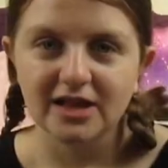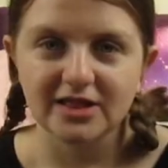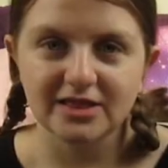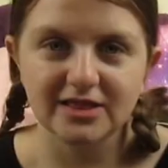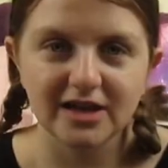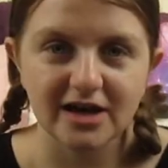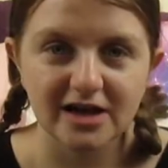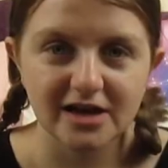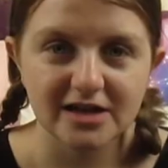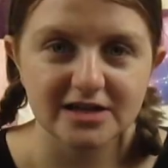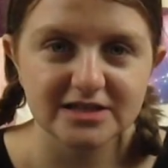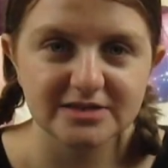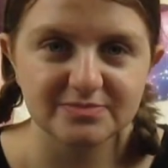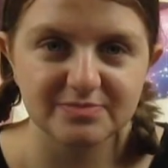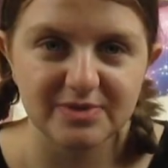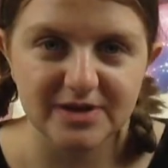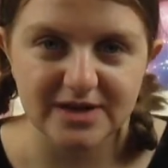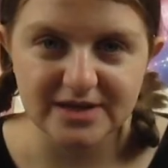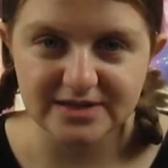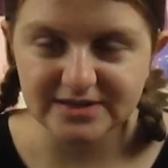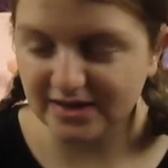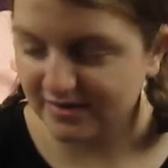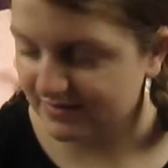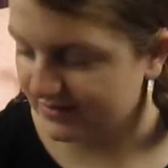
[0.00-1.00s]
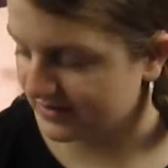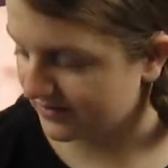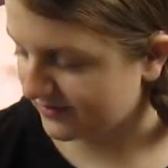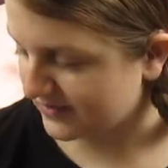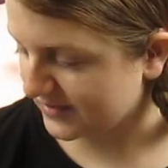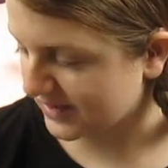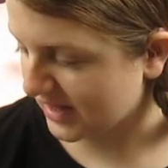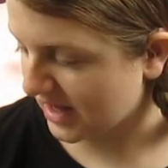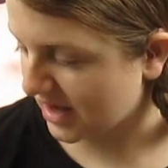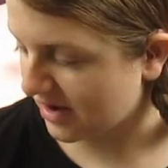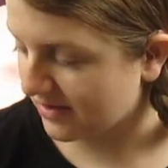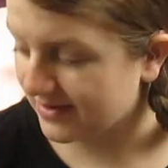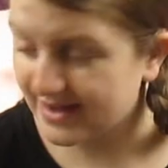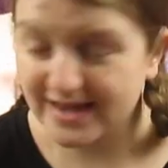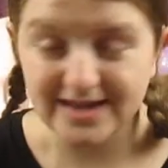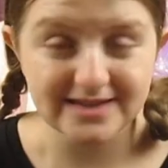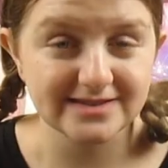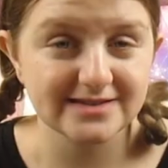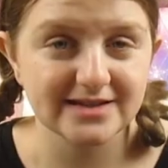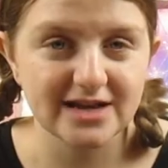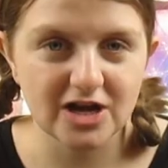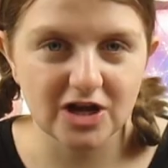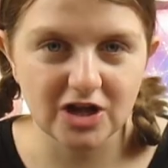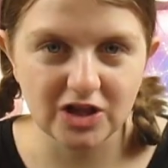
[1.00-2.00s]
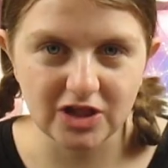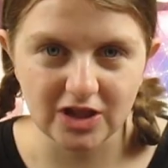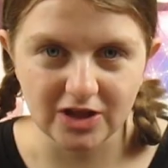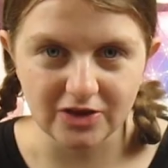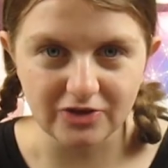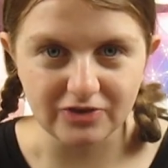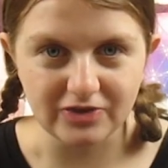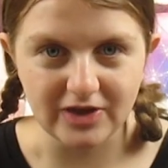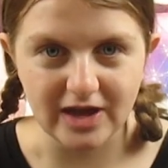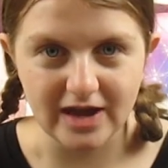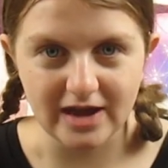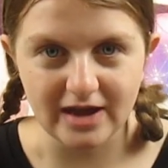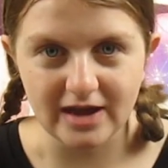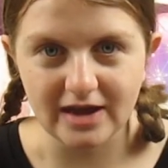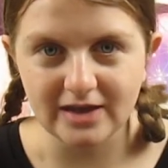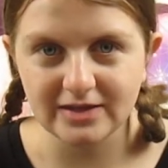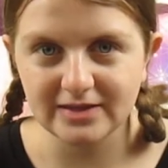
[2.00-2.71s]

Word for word: Last piece of the video is clothing.